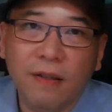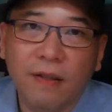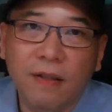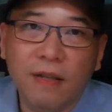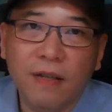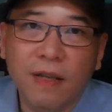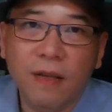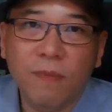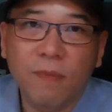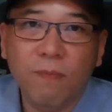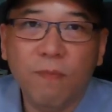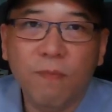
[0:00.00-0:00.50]

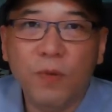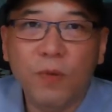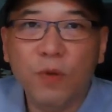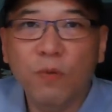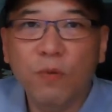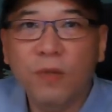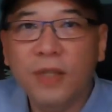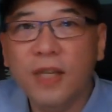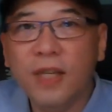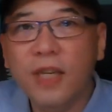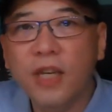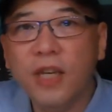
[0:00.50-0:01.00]
the
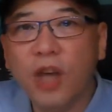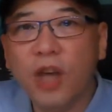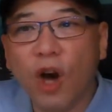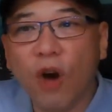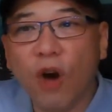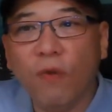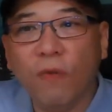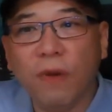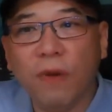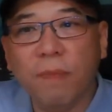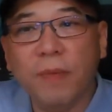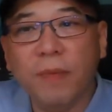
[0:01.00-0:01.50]
beauty
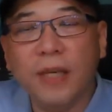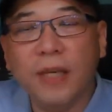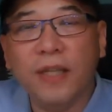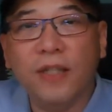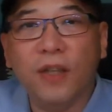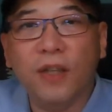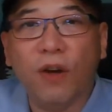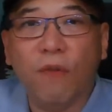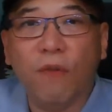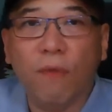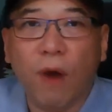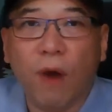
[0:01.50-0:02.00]
of a
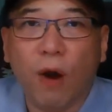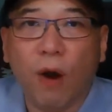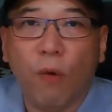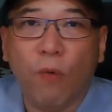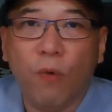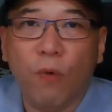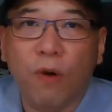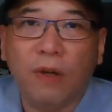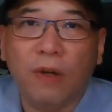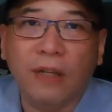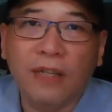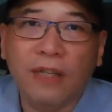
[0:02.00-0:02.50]
piece of
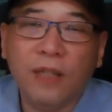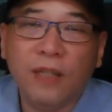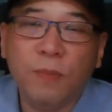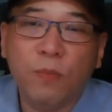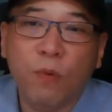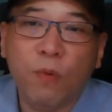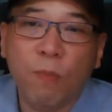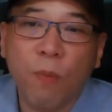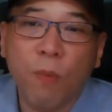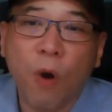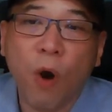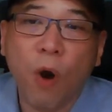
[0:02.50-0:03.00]
artwork is
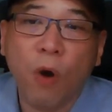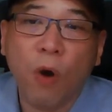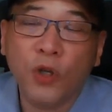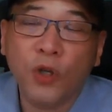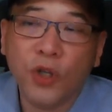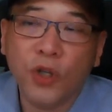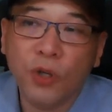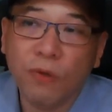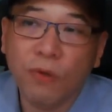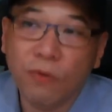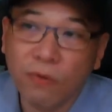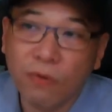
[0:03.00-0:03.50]

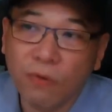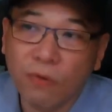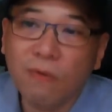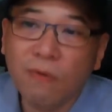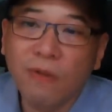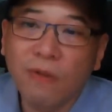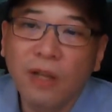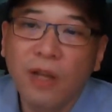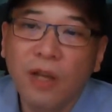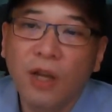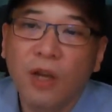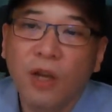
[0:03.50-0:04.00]

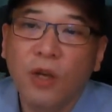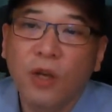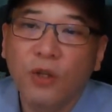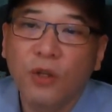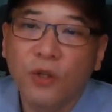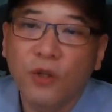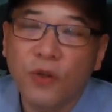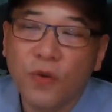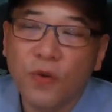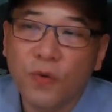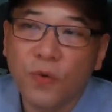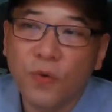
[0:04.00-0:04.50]
proportional
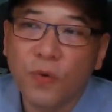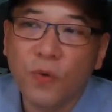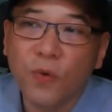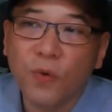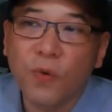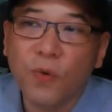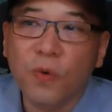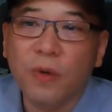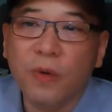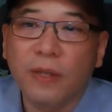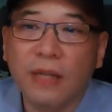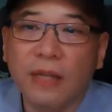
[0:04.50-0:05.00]

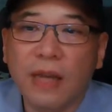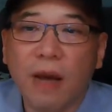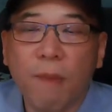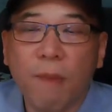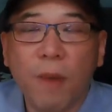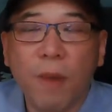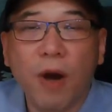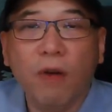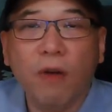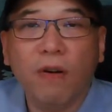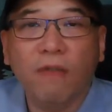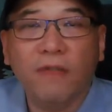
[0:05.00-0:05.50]
to the
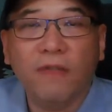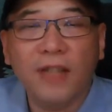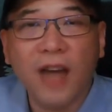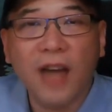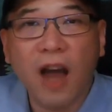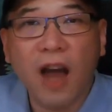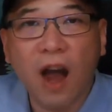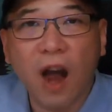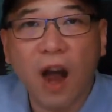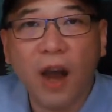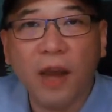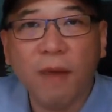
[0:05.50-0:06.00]
amount of
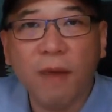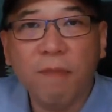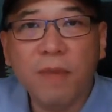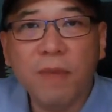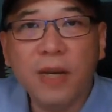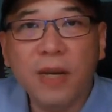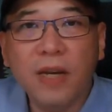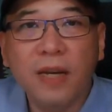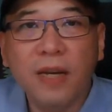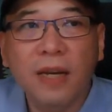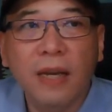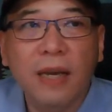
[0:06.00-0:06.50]

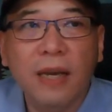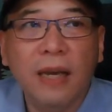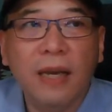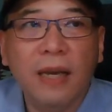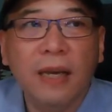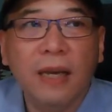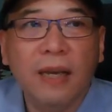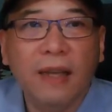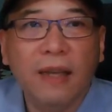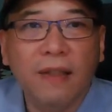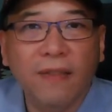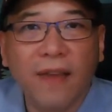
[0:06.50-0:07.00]
time
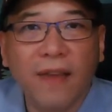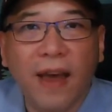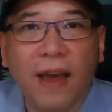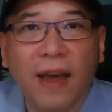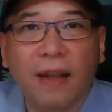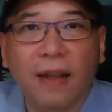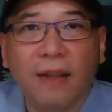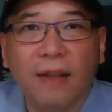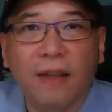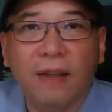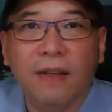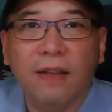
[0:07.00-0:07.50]

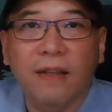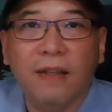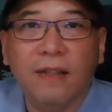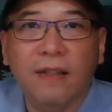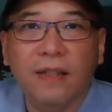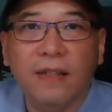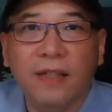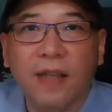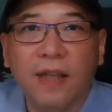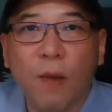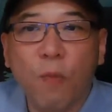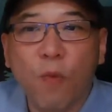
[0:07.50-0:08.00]
that
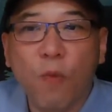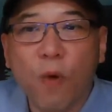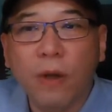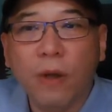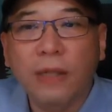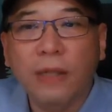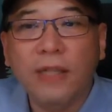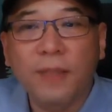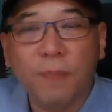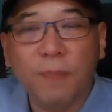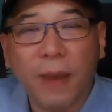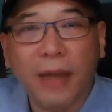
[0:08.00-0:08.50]

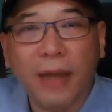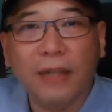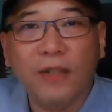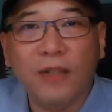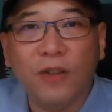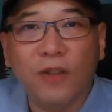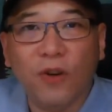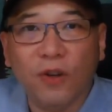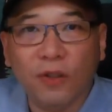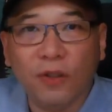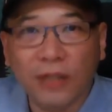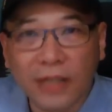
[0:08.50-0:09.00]
someone
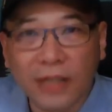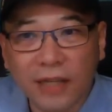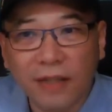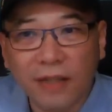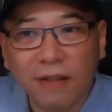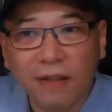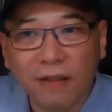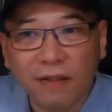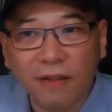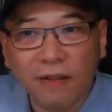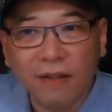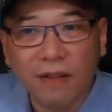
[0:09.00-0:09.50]
spends on it,
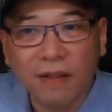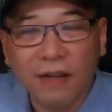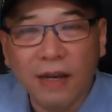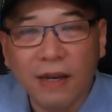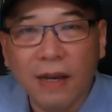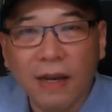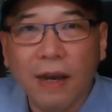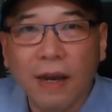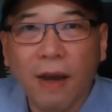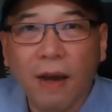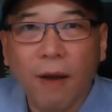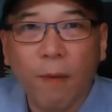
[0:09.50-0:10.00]

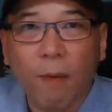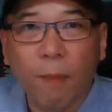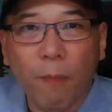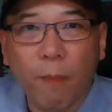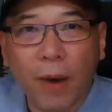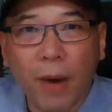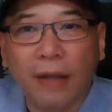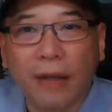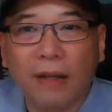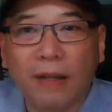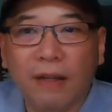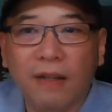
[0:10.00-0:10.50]

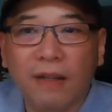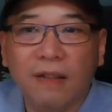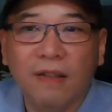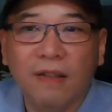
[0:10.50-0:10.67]
but